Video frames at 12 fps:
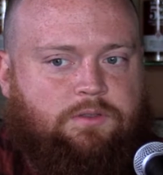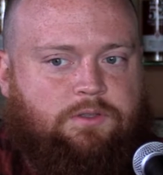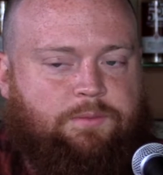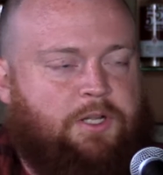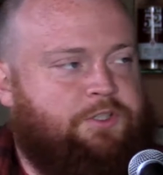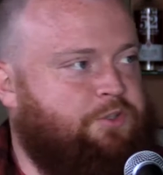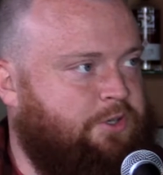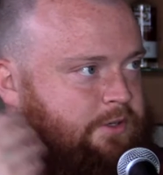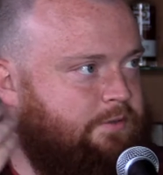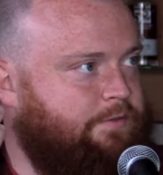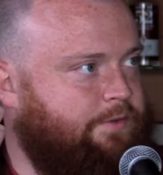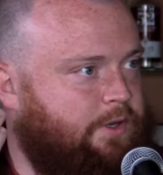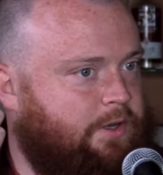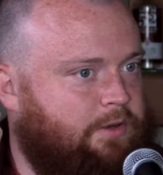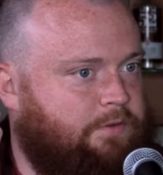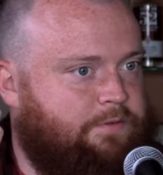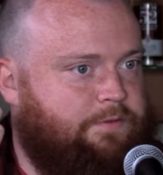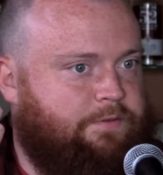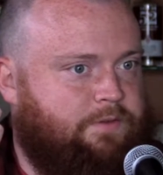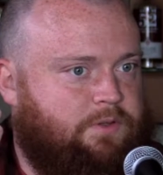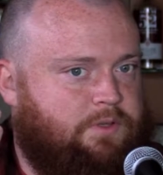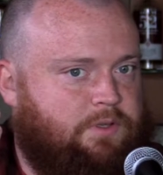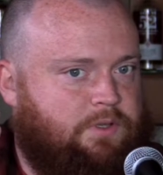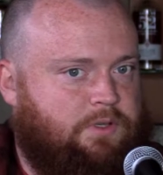demonstrative of
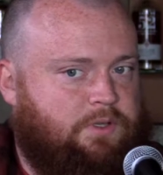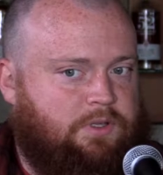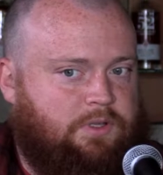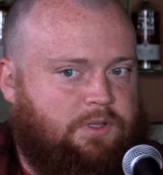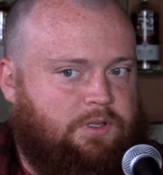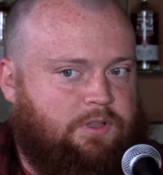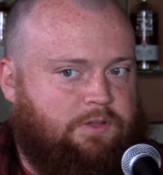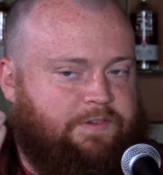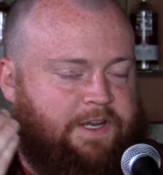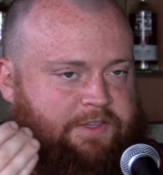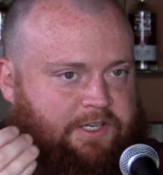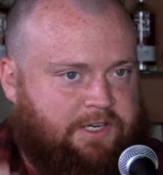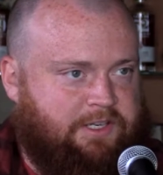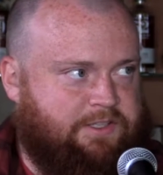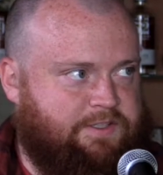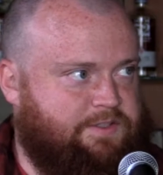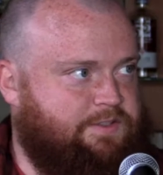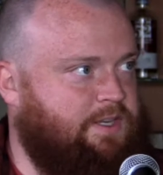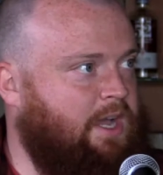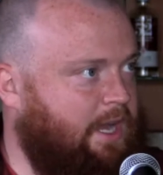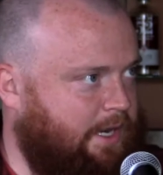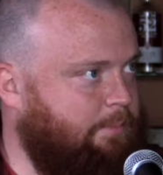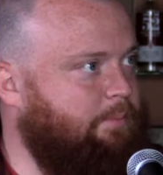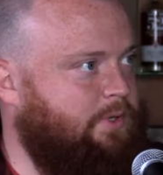the fact that it is
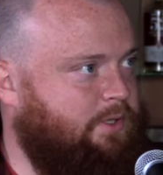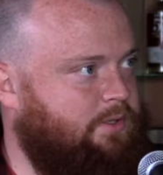time